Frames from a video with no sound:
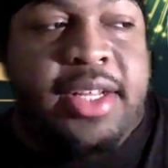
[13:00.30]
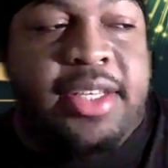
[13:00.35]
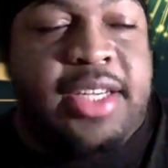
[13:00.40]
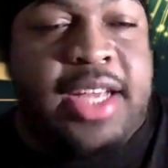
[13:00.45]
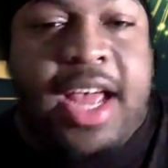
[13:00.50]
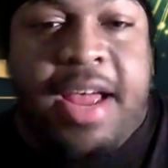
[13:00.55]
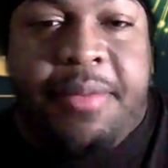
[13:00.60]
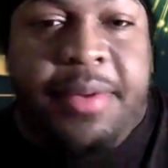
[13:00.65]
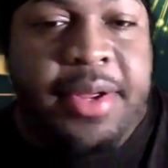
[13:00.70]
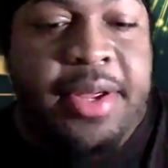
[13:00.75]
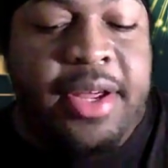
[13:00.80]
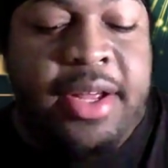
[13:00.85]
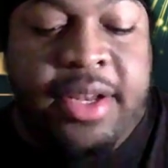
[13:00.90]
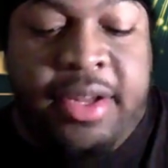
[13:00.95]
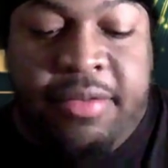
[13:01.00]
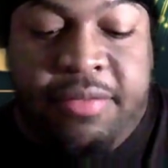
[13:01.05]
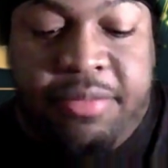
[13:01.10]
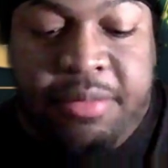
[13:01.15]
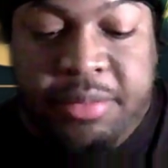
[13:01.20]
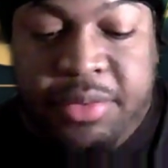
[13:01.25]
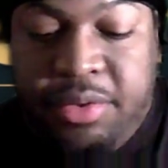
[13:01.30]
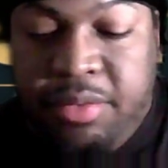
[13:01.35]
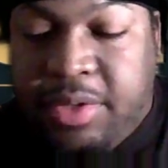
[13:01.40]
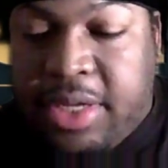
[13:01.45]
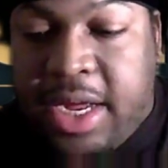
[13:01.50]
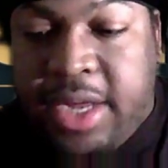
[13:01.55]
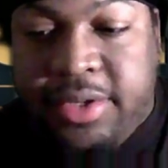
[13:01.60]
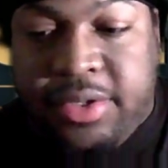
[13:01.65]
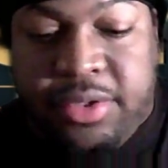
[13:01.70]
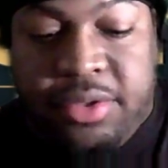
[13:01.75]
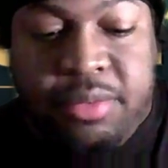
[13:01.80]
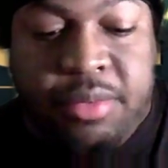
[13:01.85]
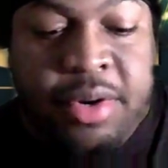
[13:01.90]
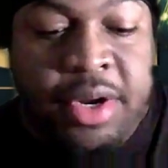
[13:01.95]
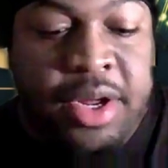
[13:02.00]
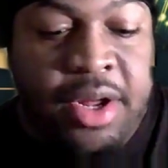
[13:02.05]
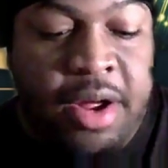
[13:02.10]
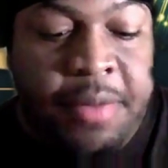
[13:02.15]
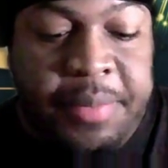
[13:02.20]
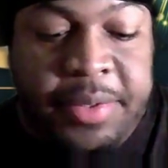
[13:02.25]
in a time of healing from
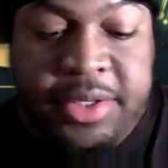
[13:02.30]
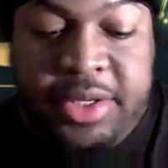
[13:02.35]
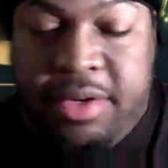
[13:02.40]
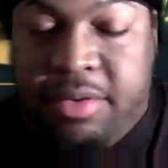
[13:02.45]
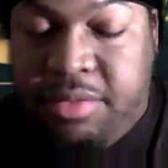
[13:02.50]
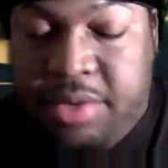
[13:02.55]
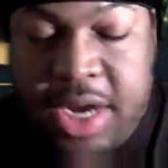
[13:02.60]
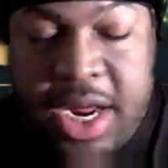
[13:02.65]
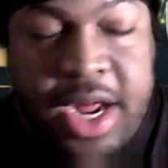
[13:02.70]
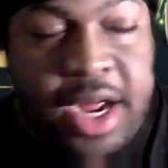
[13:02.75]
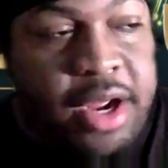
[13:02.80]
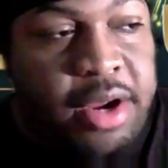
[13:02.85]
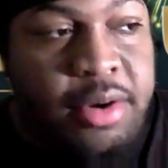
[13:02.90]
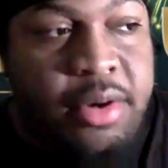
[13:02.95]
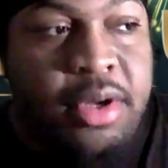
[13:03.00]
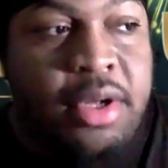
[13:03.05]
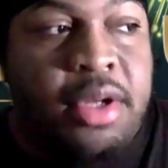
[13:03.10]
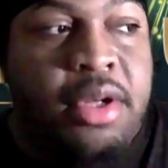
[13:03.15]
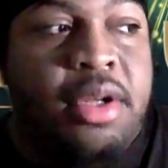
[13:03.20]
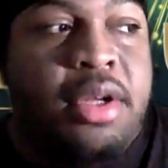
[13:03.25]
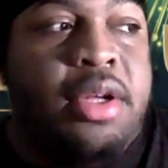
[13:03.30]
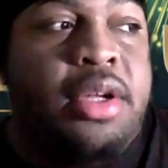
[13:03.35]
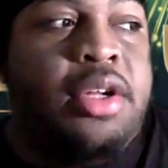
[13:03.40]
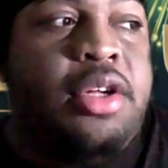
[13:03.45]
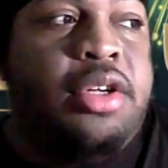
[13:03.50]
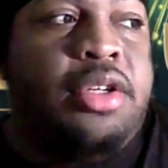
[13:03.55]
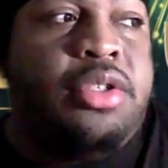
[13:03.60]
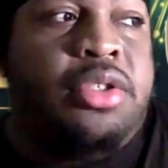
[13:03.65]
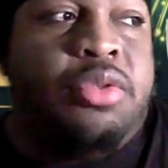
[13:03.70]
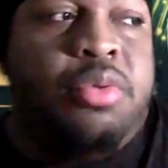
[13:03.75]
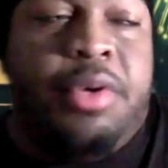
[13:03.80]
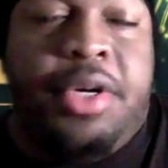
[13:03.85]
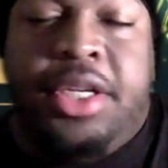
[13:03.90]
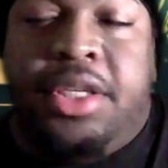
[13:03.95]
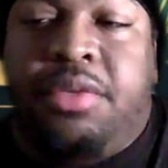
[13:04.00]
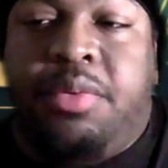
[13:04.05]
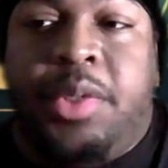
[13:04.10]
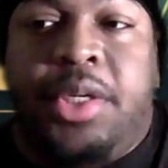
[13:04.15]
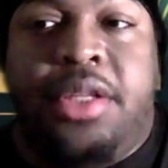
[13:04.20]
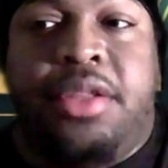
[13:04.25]
2020 up until now.
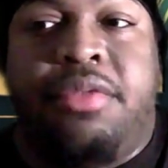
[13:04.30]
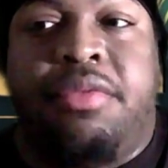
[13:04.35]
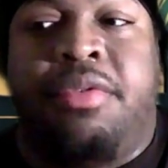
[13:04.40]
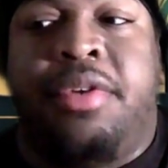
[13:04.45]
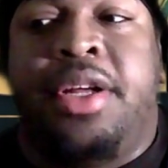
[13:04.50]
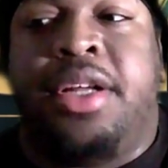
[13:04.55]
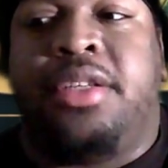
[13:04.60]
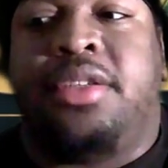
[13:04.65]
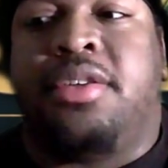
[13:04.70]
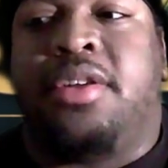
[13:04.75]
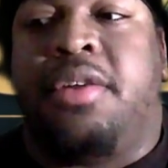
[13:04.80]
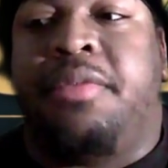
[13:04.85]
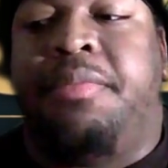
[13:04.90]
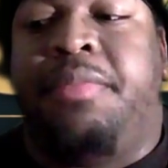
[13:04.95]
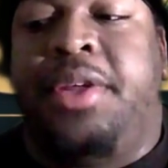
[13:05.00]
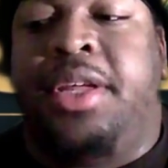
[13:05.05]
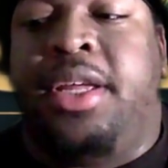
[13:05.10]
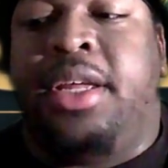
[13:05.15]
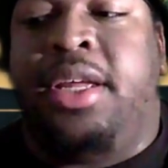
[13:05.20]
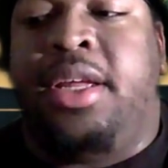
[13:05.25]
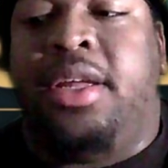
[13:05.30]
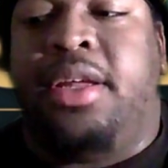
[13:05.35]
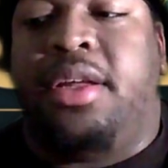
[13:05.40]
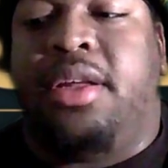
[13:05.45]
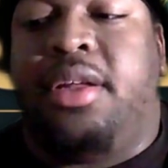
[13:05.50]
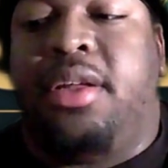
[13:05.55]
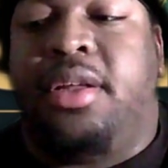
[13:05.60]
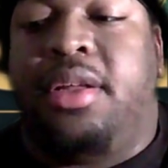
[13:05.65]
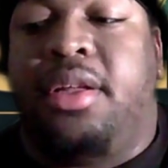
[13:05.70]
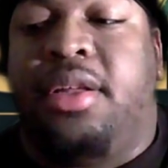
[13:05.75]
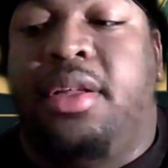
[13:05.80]
2023 is going to be